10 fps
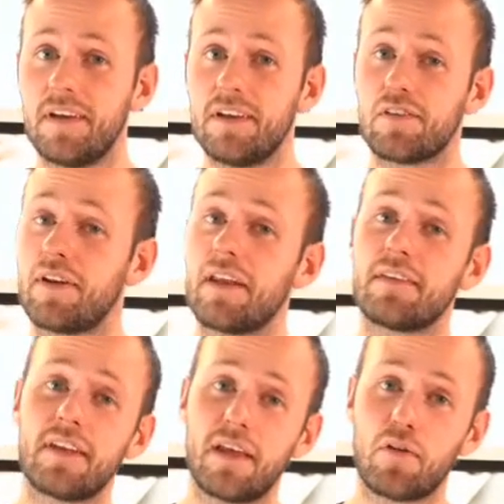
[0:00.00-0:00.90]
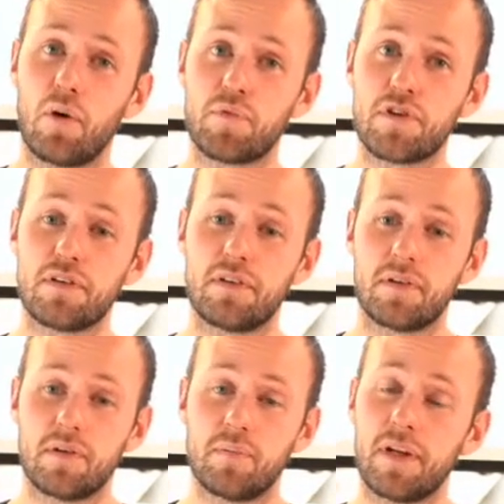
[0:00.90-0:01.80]
So that is another option.
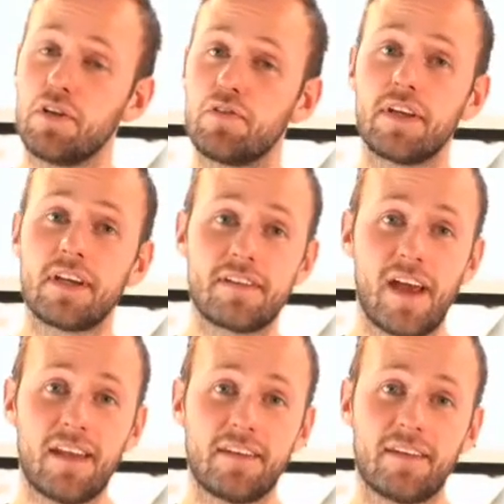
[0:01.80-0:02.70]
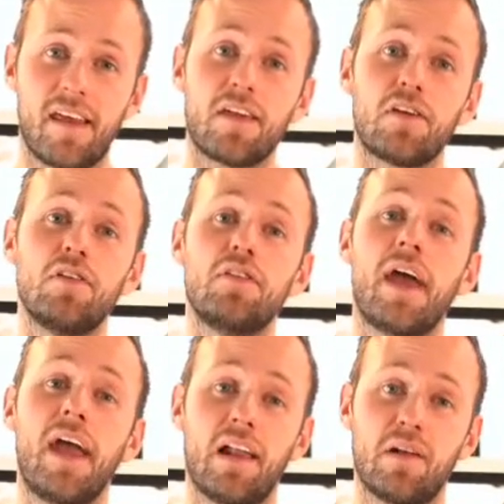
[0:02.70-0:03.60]
But using a chat could
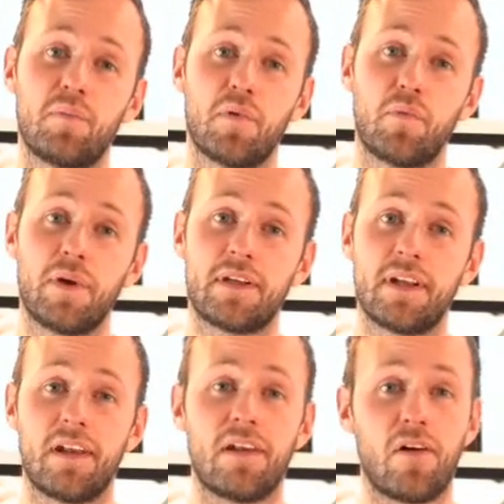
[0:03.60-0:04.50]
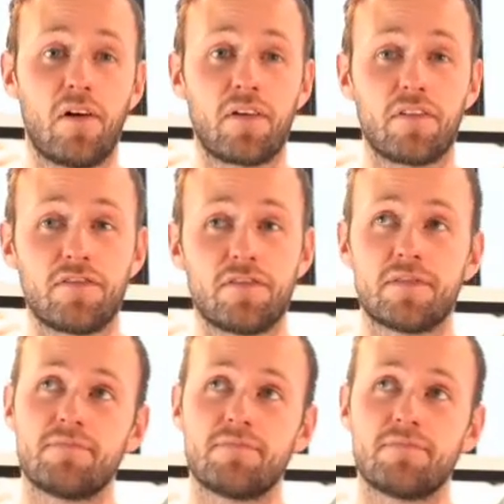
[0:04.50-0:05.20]
help with a lot of